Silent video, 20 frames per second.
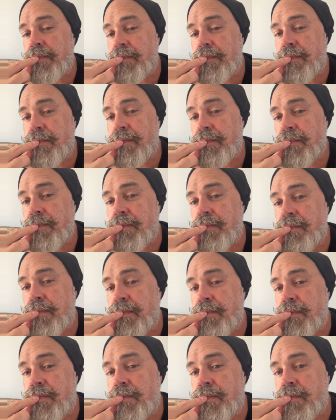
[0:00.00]

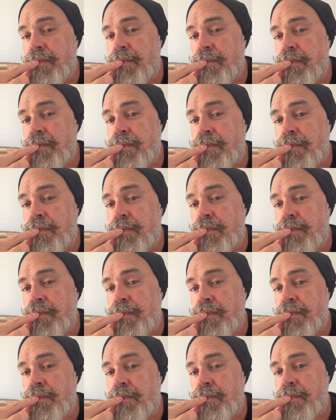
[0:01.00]

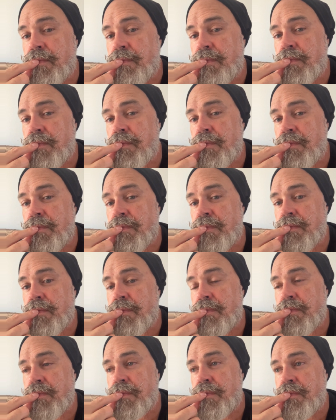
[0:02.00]

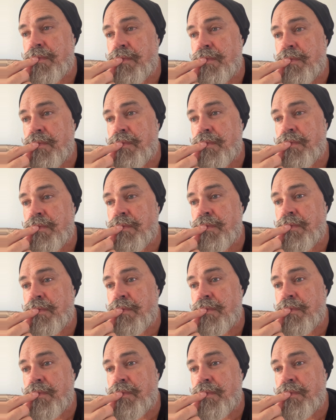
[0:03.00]
(no one is talking)